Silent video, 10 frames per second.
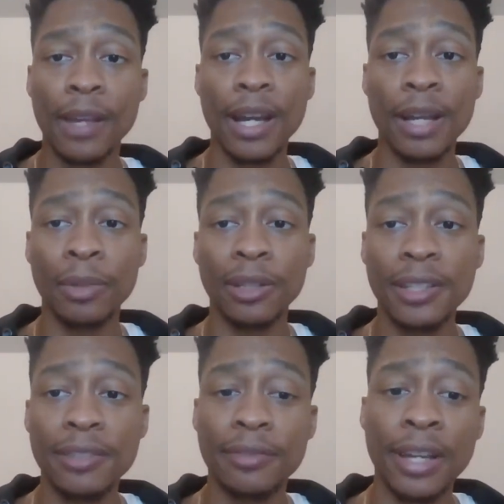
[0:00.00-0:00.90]
I
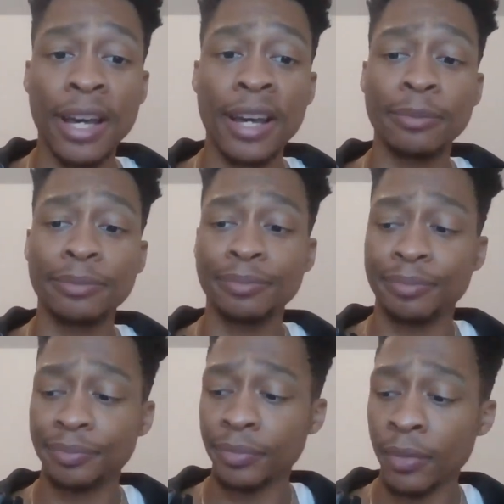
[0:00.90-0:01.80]
believe that
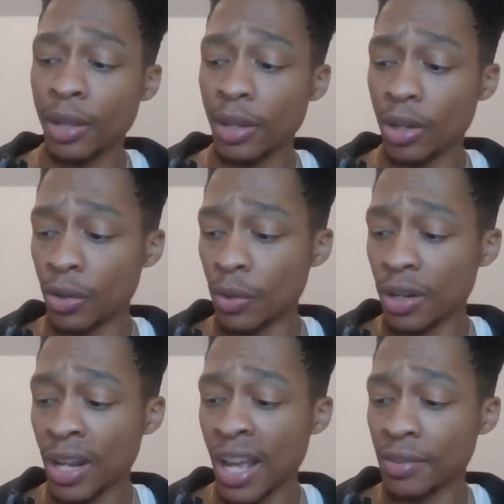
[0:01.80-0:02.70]
in
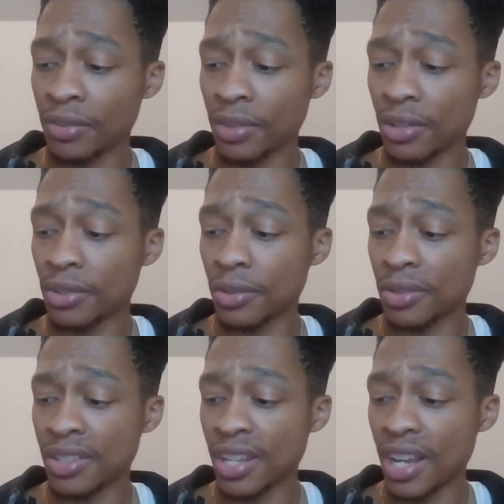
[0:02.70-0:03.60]
order to have a functional
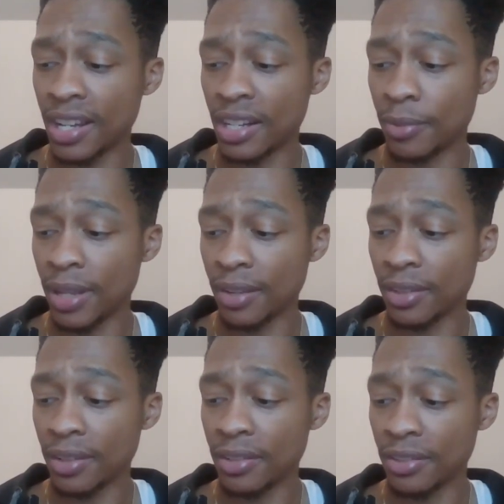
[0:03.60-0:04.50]
society, we have
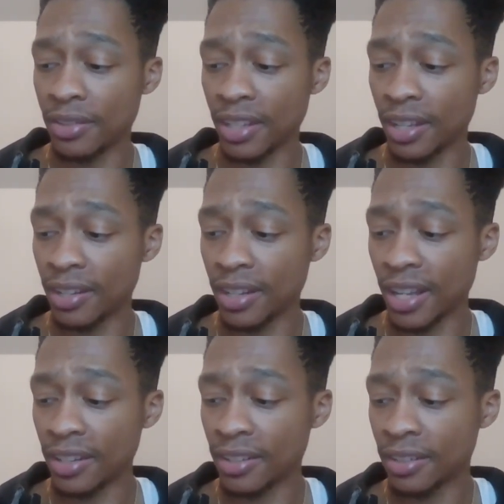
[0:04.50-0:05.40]
to understand
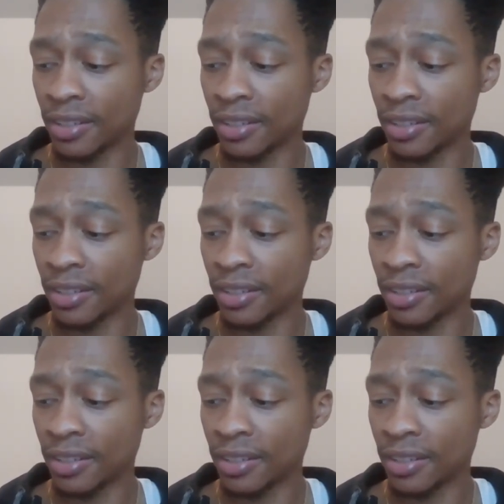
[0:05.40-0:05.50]
that